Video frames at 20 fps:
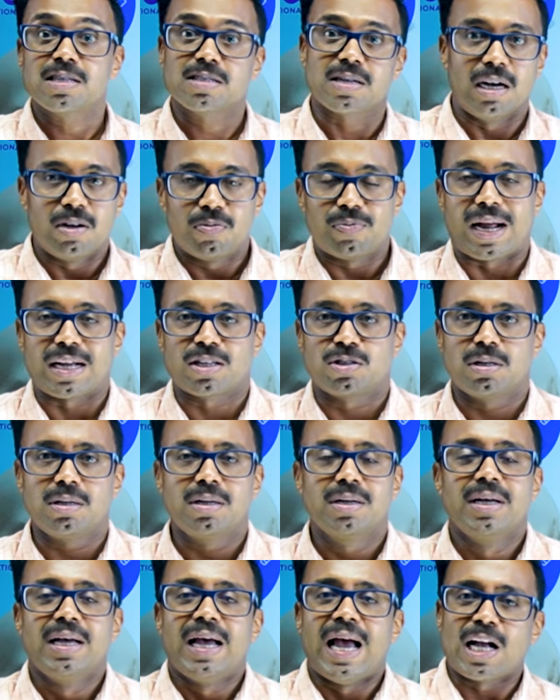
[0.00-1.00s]
skull fracture,
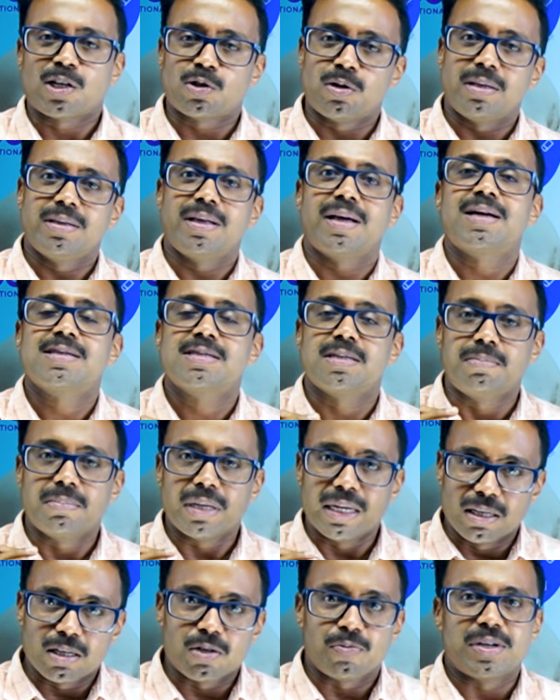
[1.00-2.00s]
actually there are some
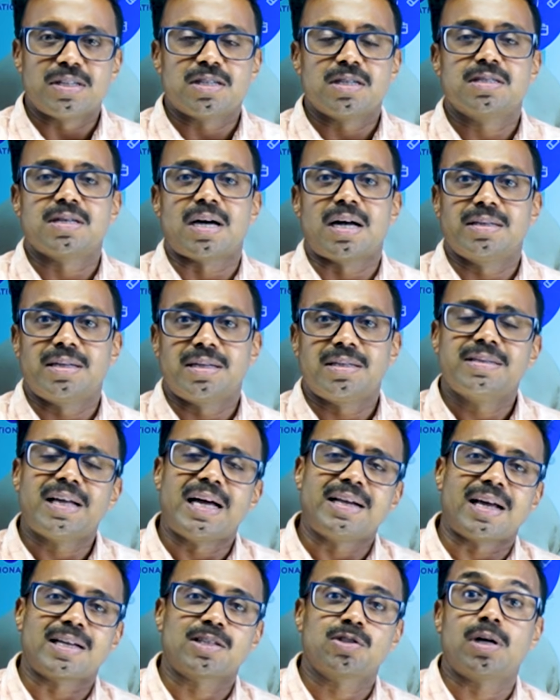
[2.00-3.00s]
interventions are there
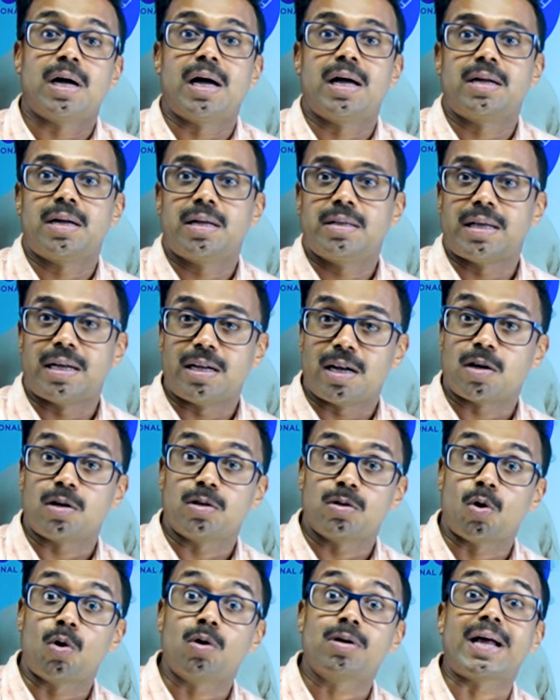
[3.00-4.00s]
that that are
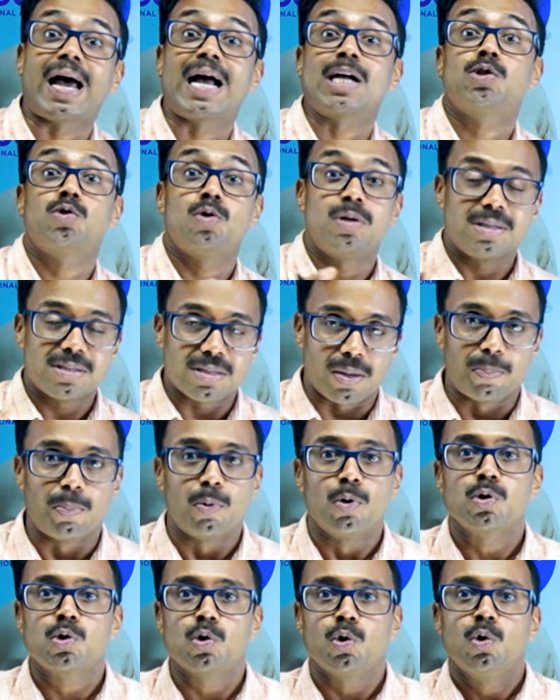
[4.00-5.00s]
not actually
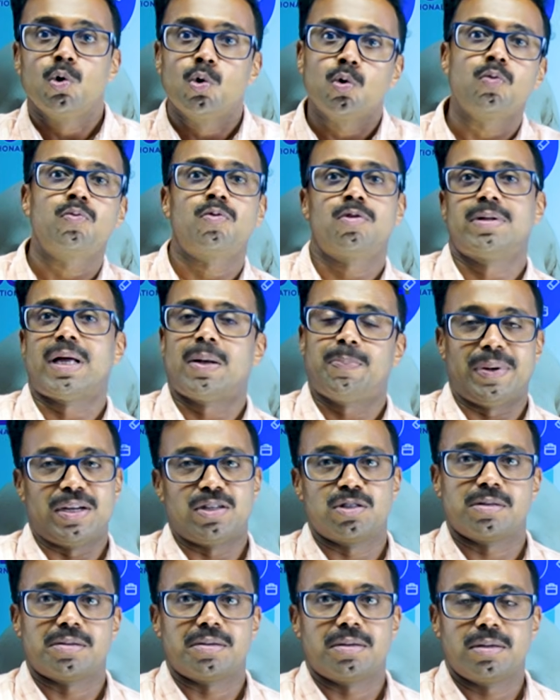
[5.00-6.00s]
supposed to do for that
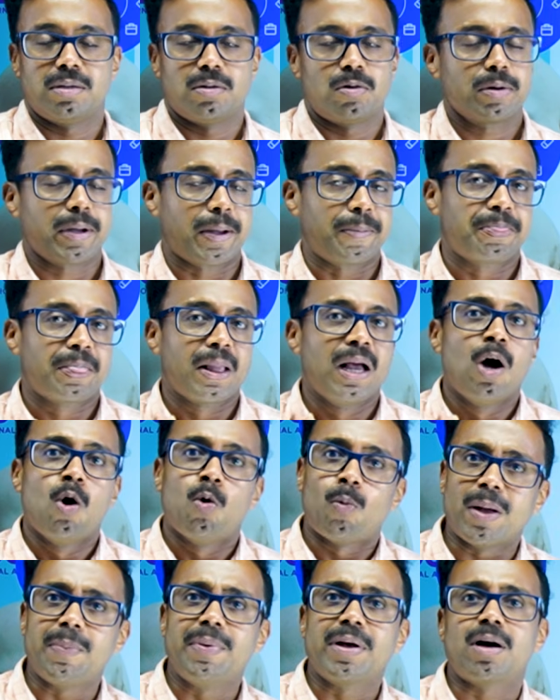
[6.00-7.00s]
patient. Okay,
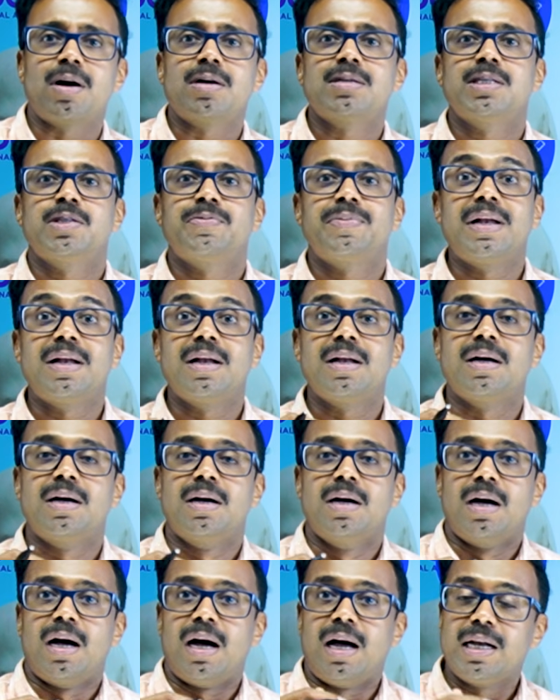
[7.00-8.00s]
why? Because it will
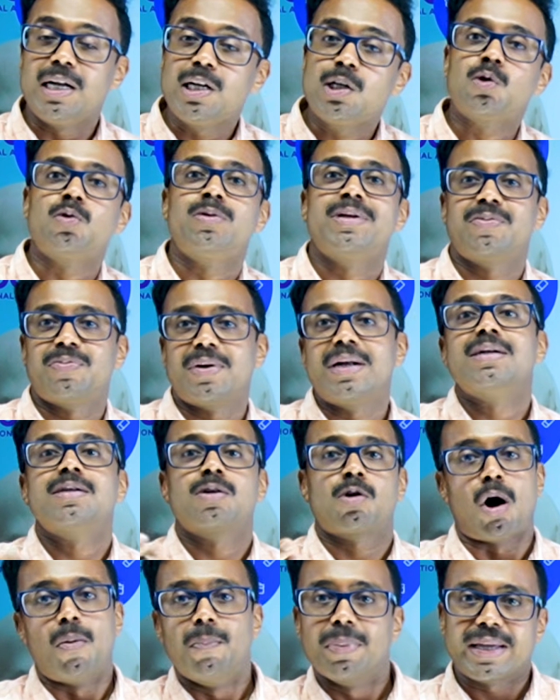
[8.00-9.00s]
lead to different
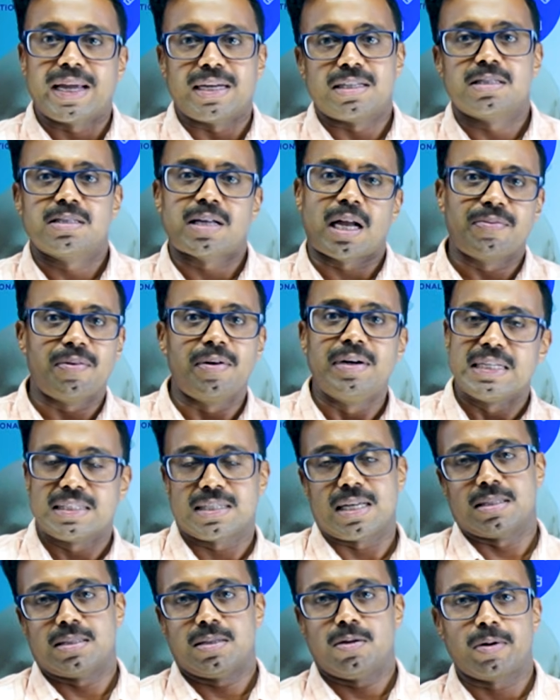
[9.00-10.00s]
complications that we will
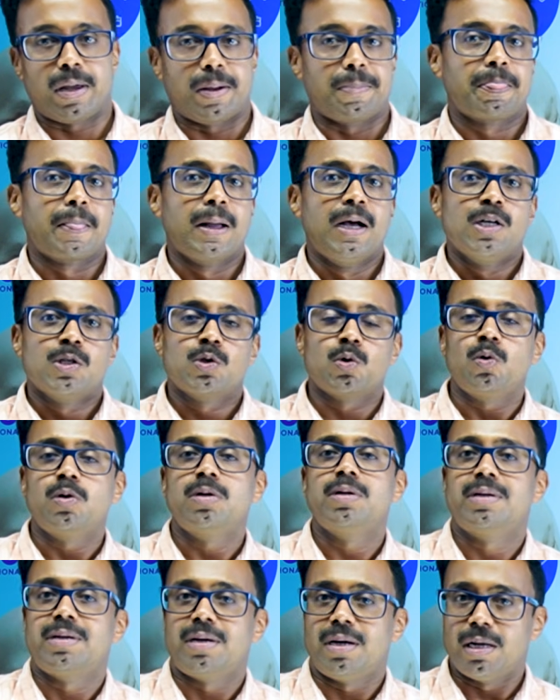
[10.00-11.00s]
discuss. Okay,
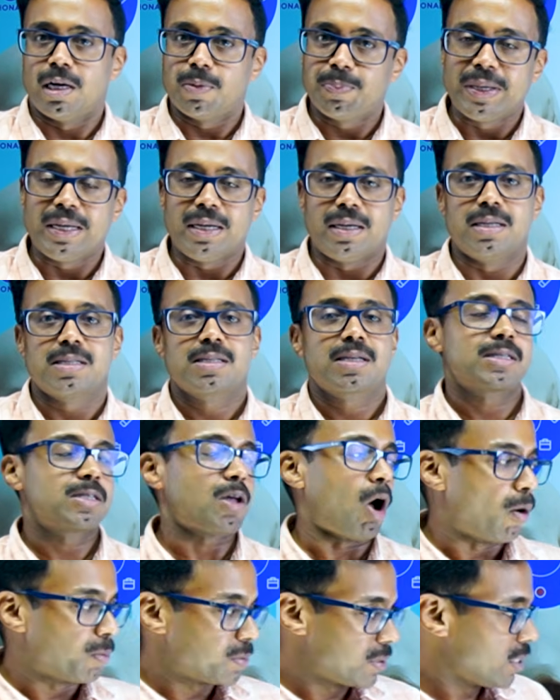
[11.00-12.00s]
so let me discuss the
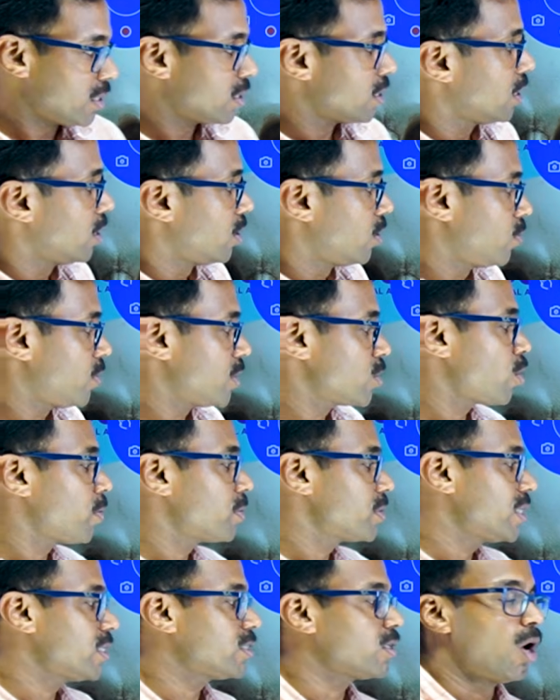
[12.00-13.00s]
options. First
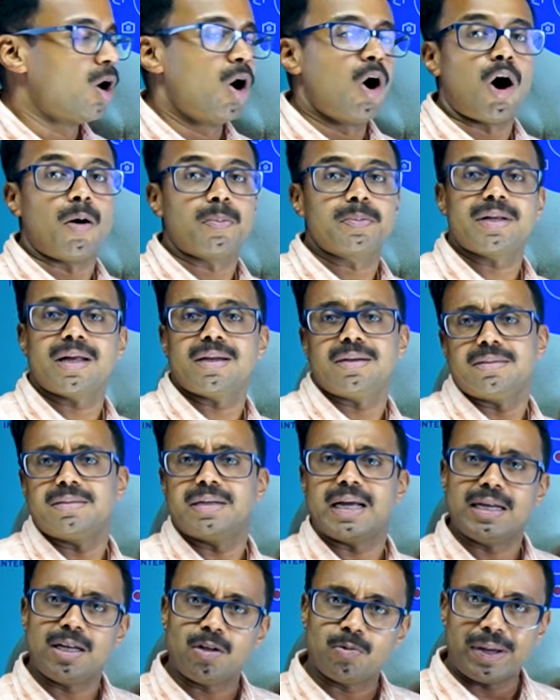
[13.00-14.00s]
option is obtain
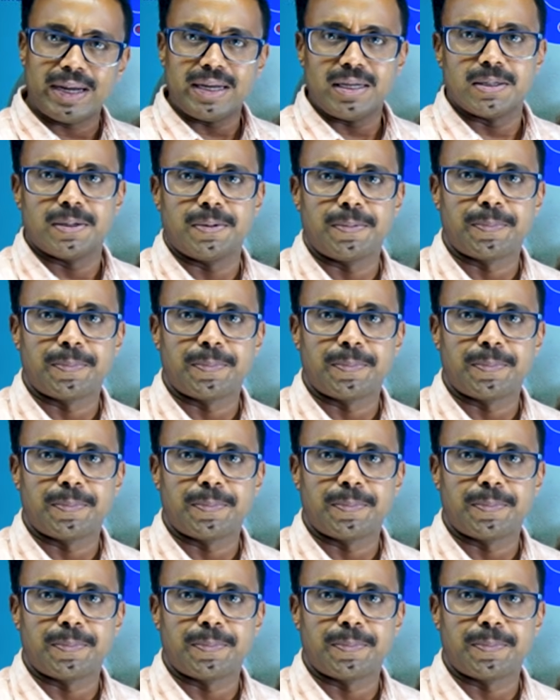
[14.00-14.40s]
daily weight.